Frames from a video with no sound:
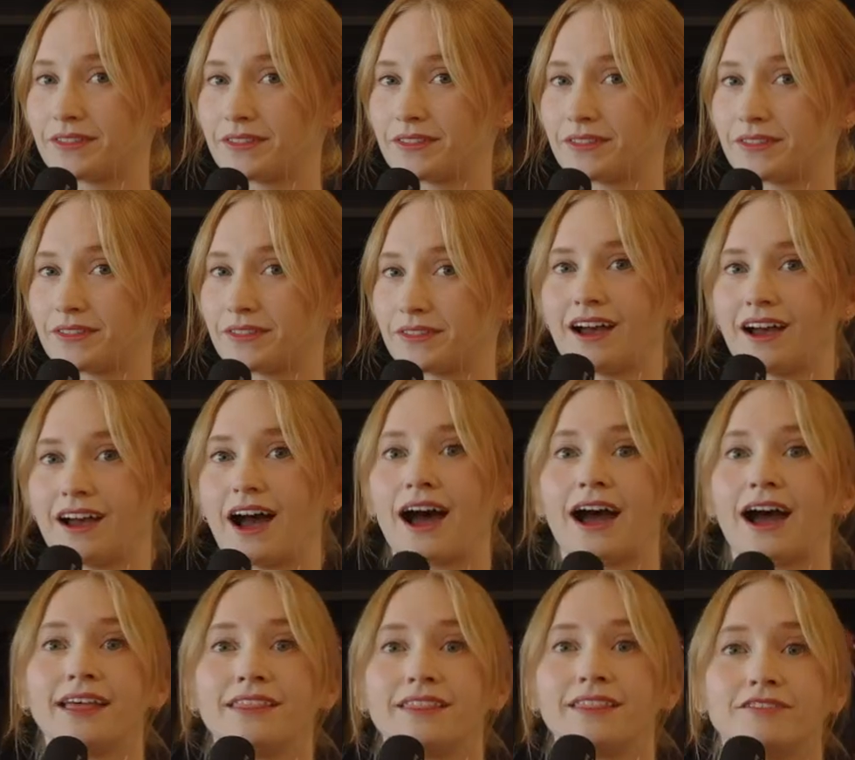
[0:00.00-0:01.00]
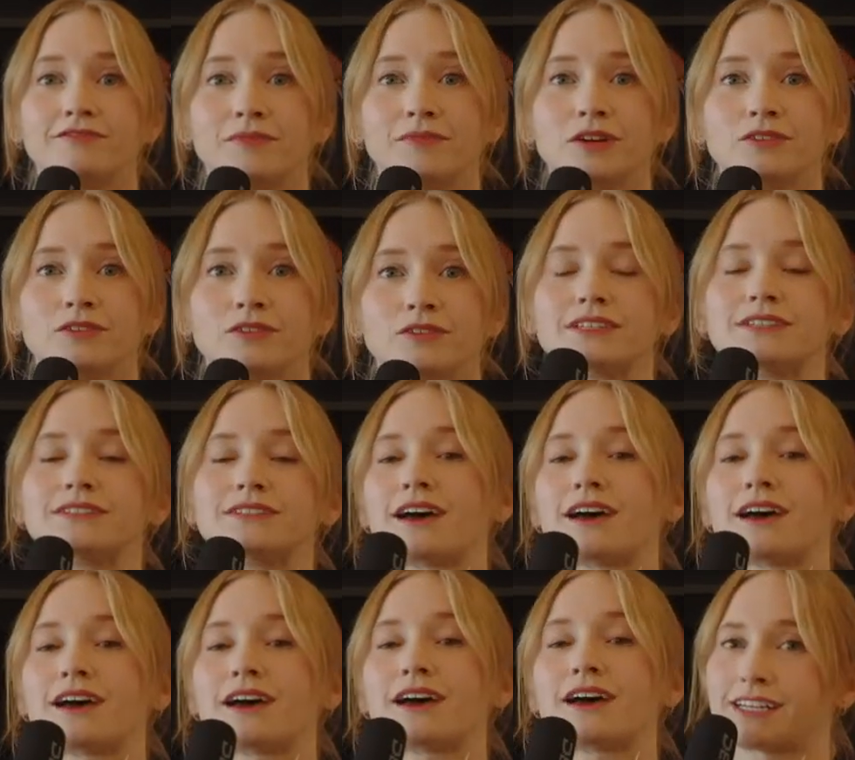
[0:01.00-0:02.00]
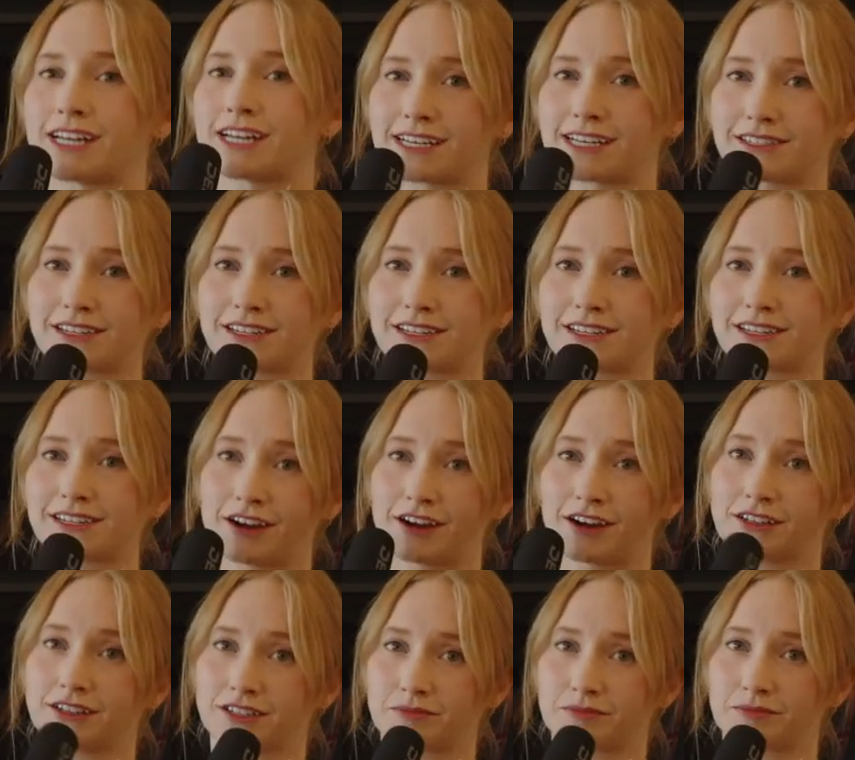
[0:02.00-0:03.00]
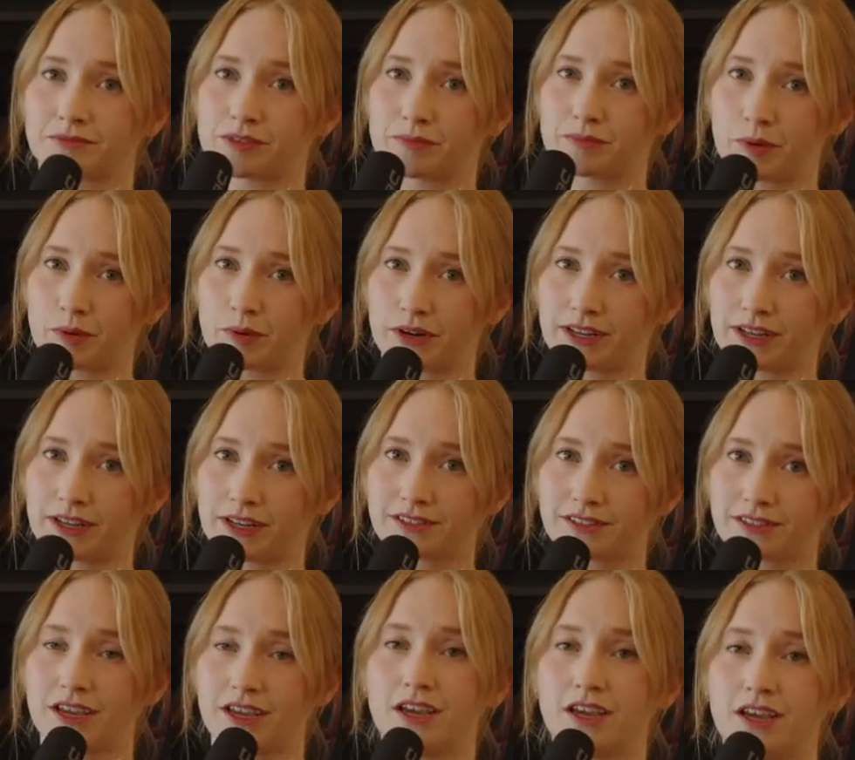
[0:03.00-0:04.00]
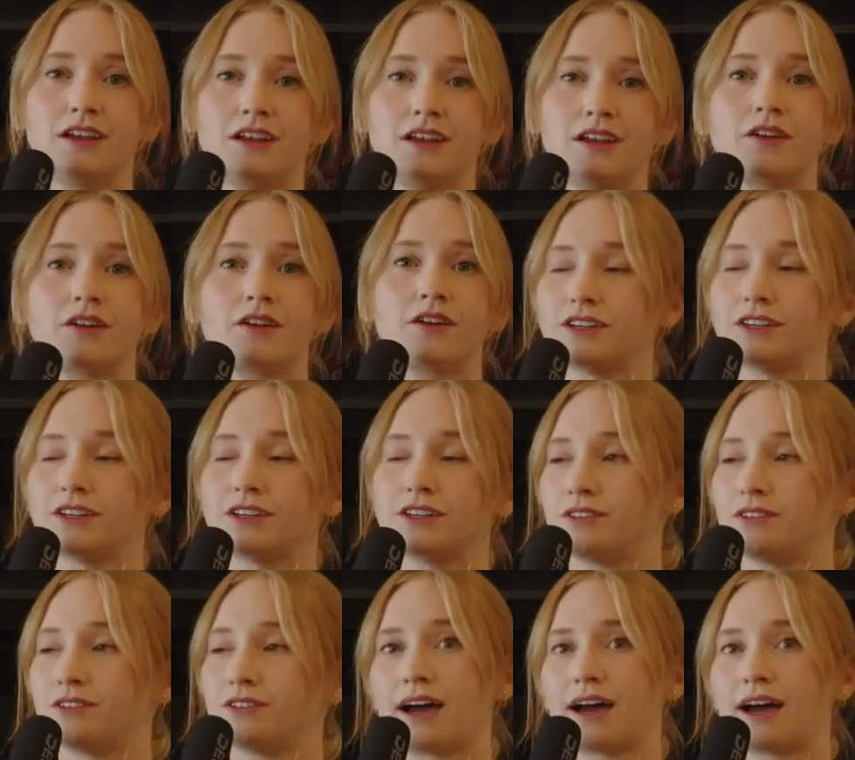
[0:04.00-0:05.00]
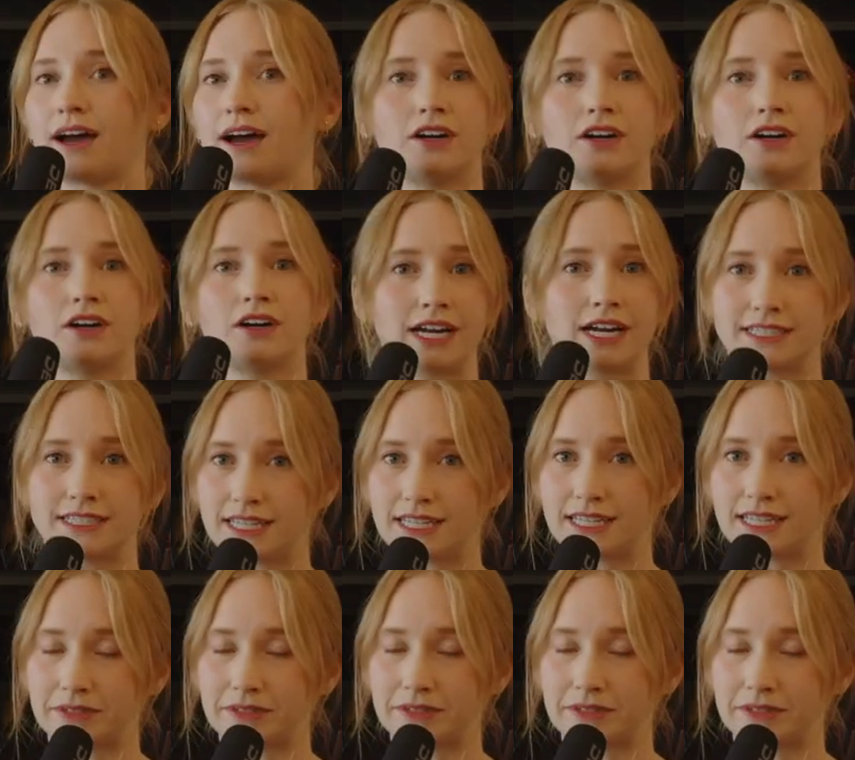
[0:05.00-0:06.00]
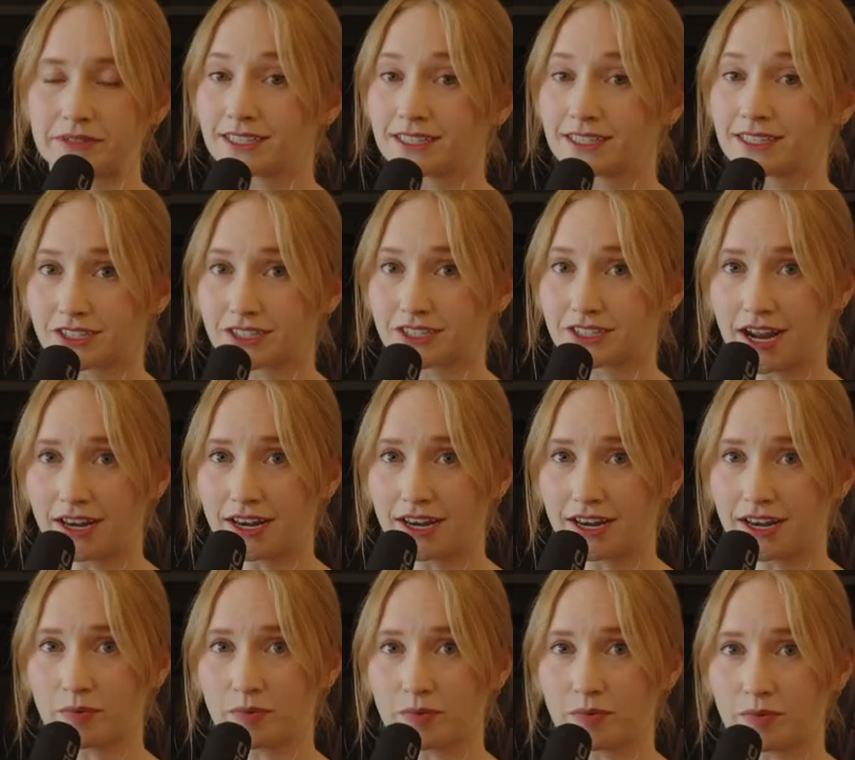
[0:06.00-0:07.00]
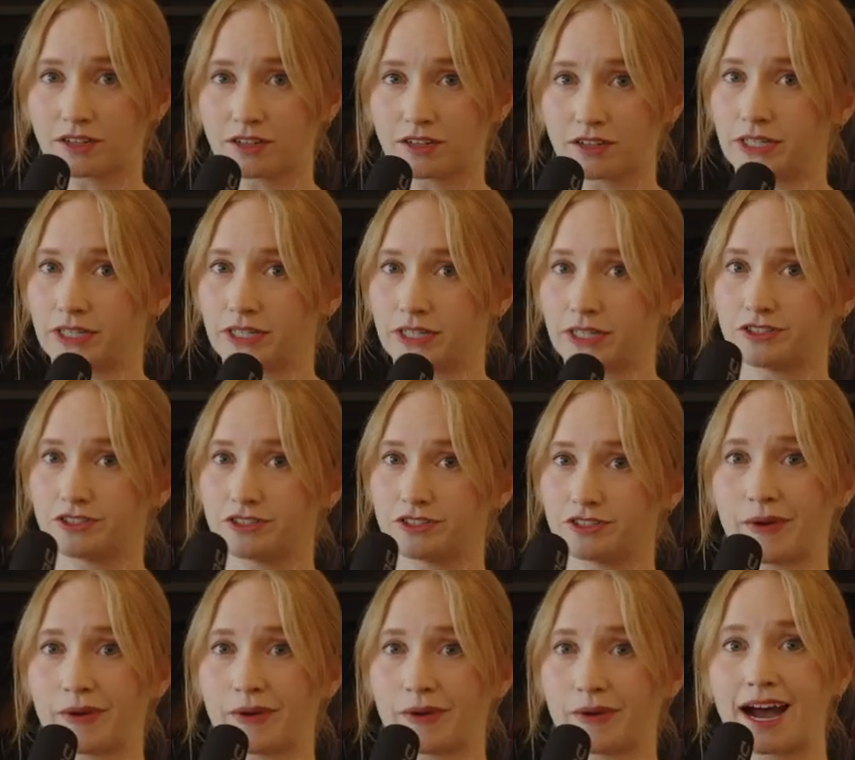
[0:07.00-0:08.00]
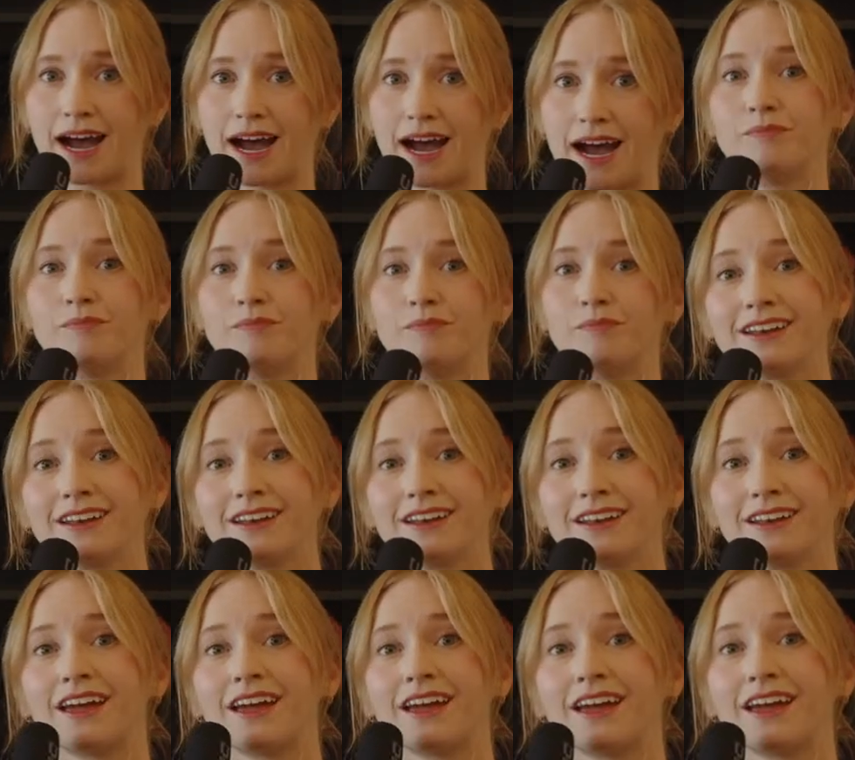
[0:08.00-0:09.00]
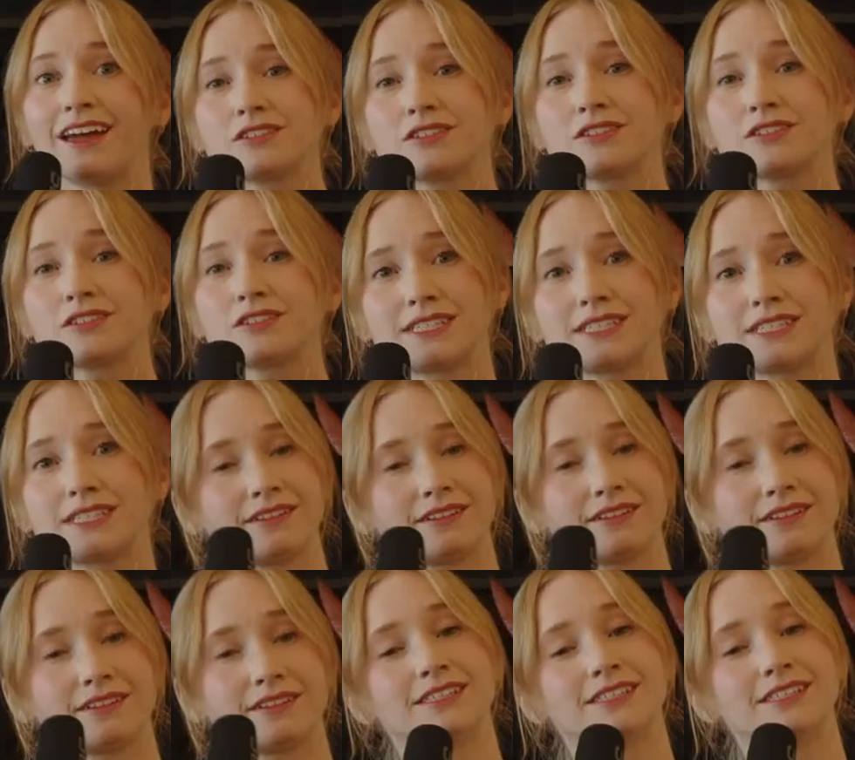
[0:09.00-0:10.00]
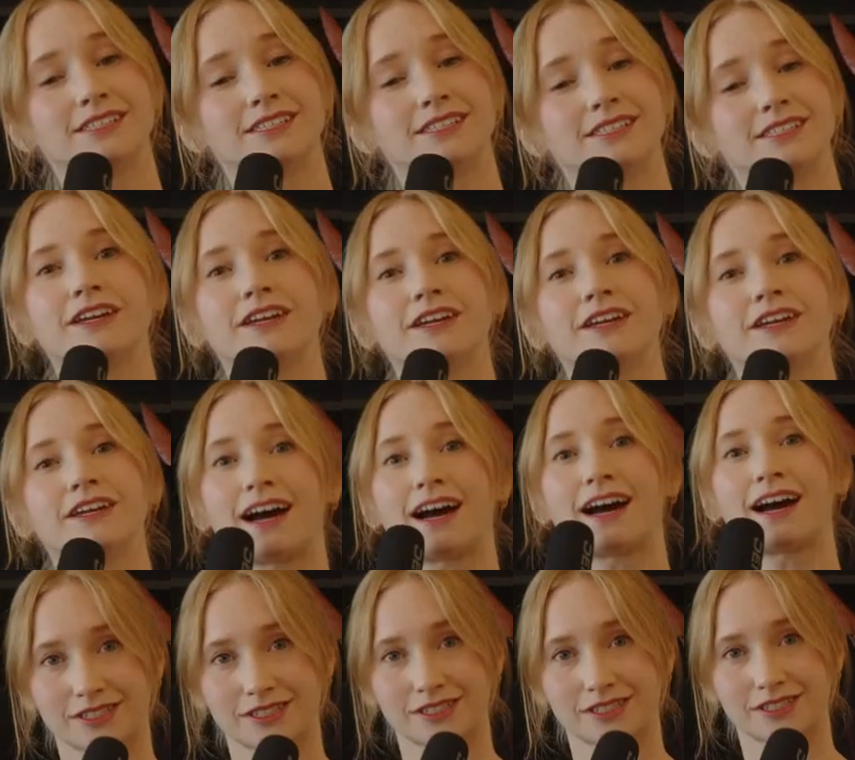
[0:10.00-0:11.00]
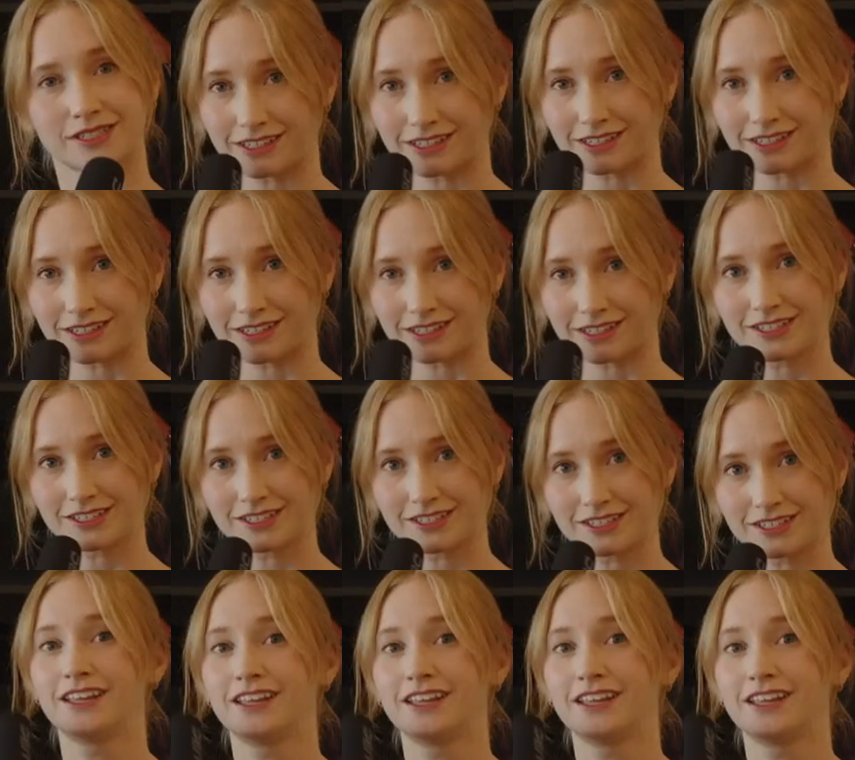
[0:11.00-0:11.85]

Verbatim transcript: the thing I love most is how fantastic their customer support is. Not only do they have a great team to answer any product questions you might have, but they also have a talented team of in house technicians